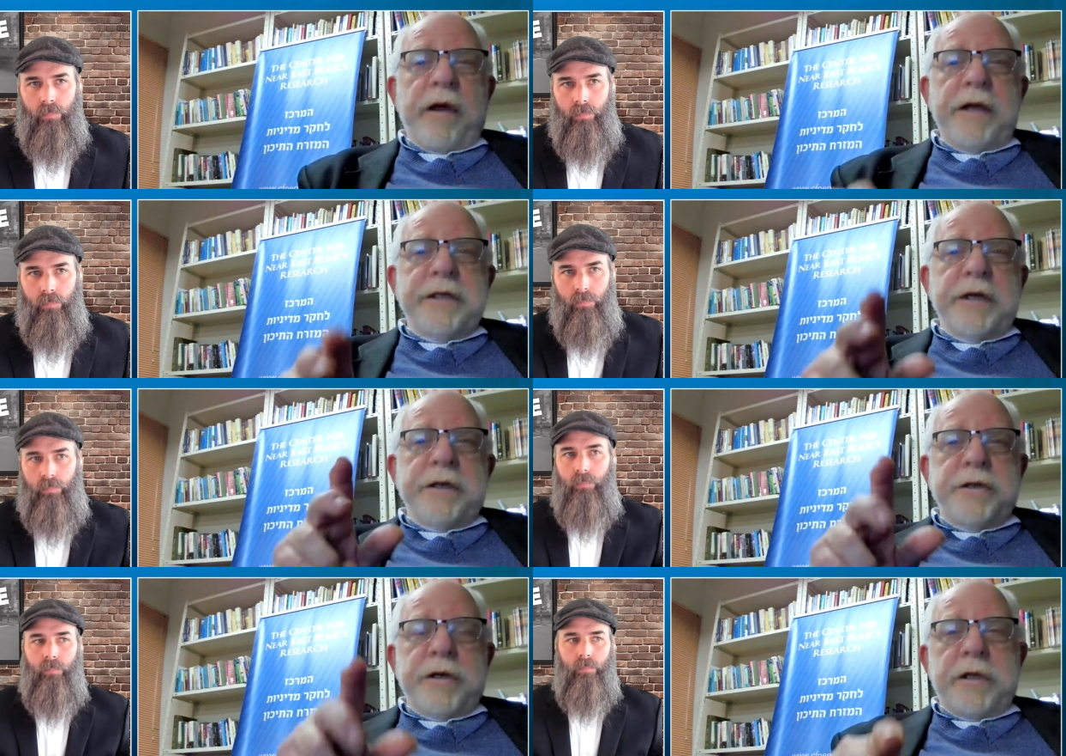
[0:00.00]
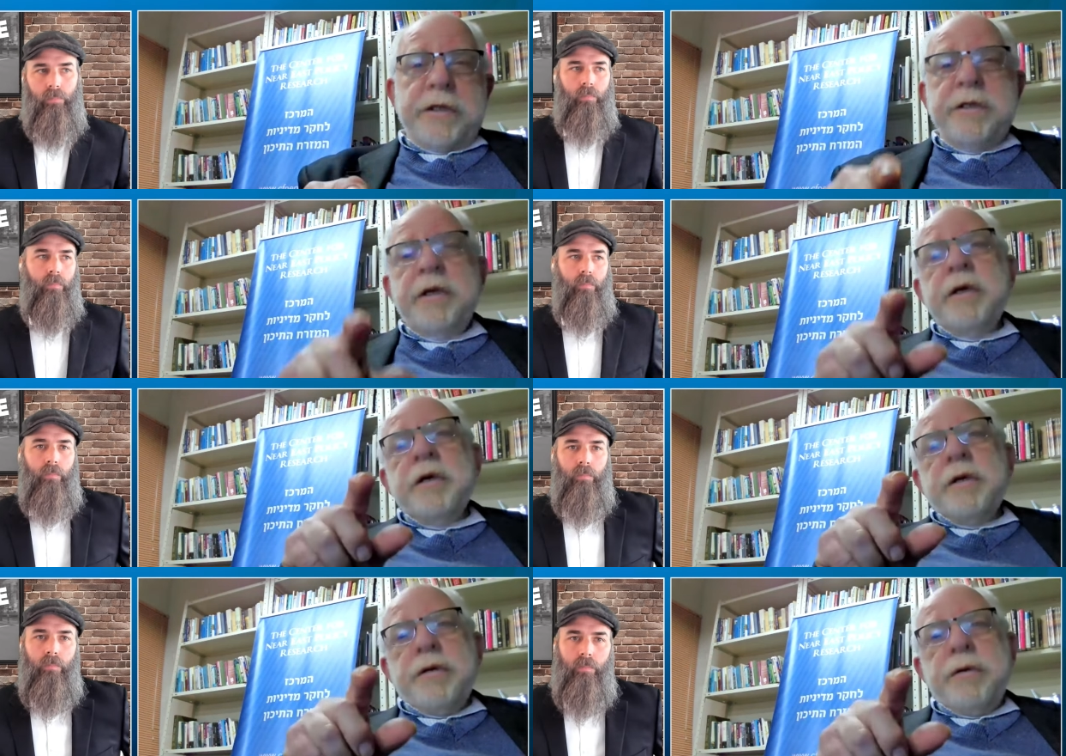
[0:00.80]
Speaker 1: I sent a journalist
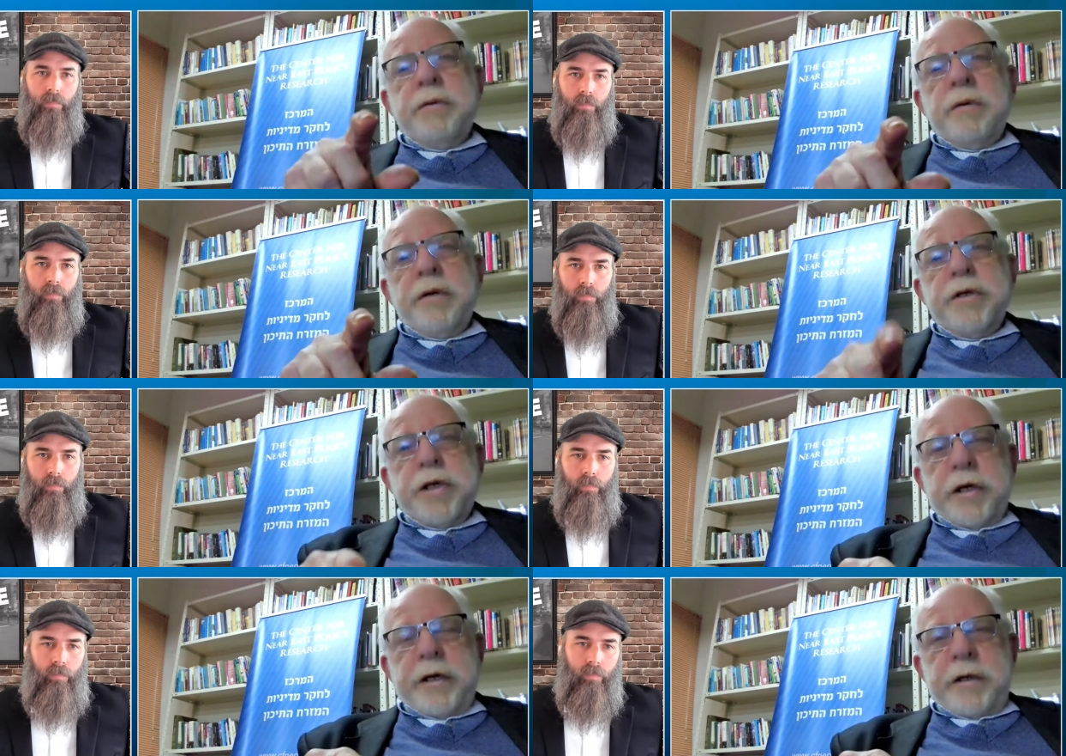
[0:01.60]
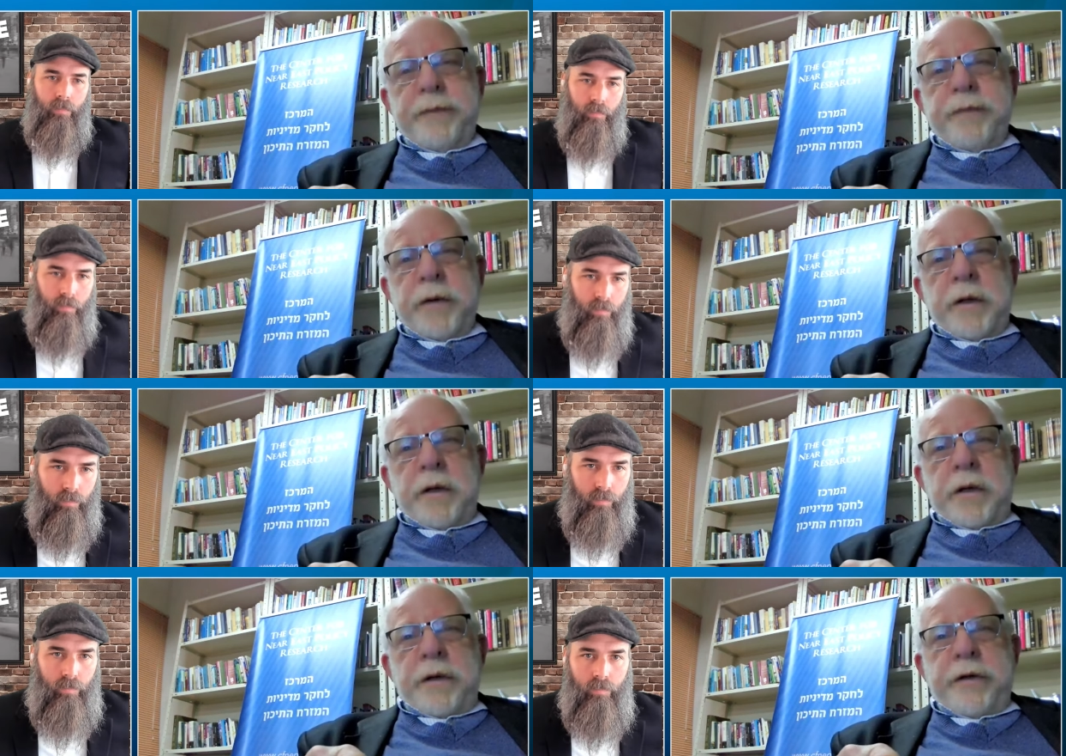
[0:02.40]
to Chile
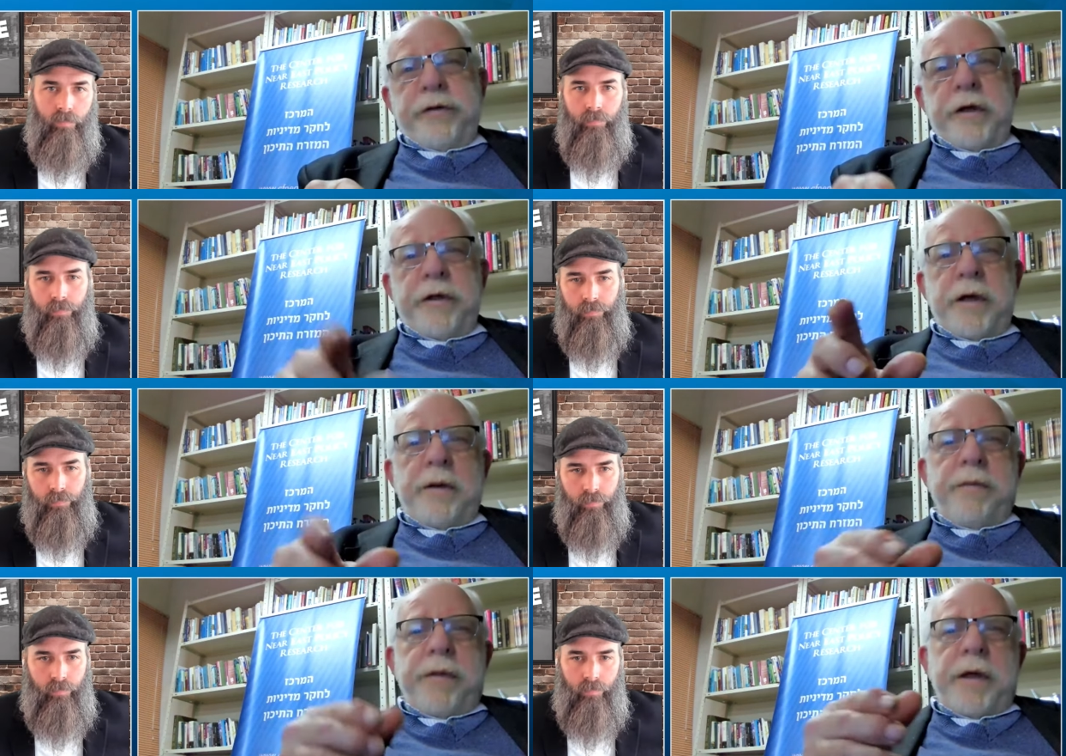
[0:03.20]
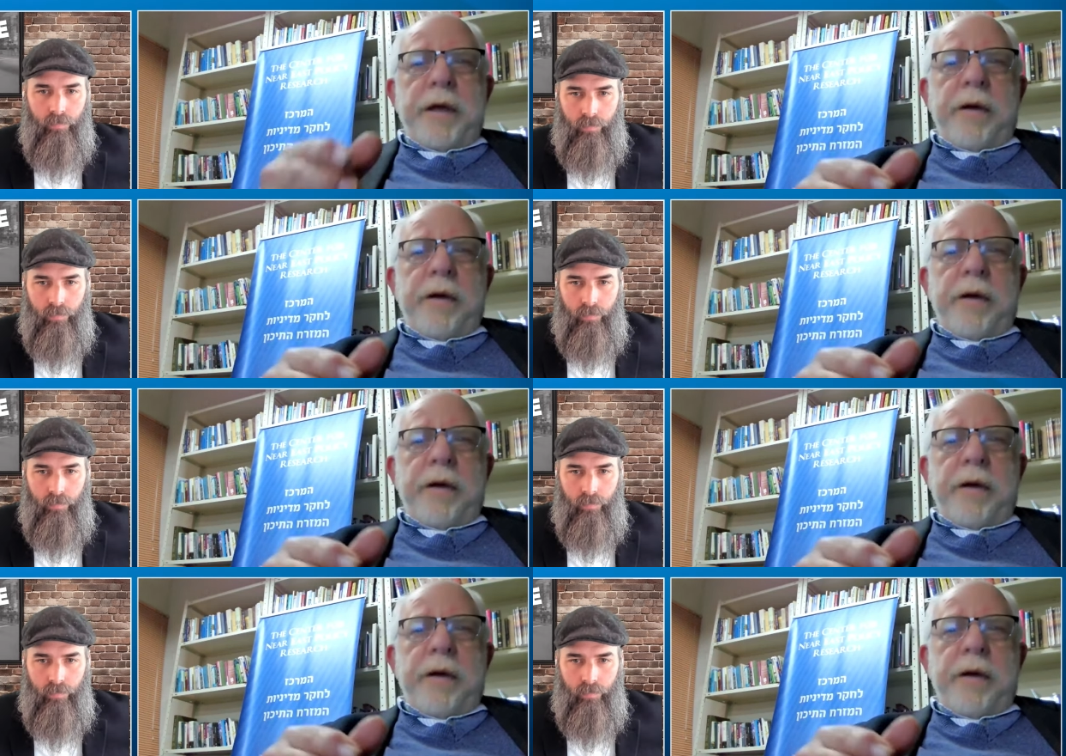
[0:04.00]
to see the the